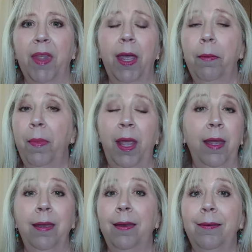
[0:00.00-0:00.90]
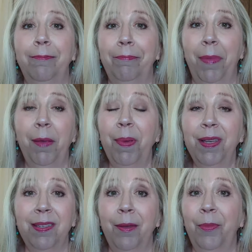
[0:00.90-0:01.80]
and maybe
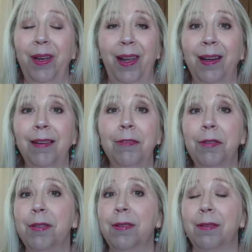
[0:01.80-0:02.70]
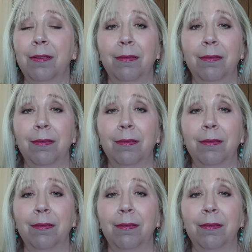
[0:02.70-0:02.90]
someone else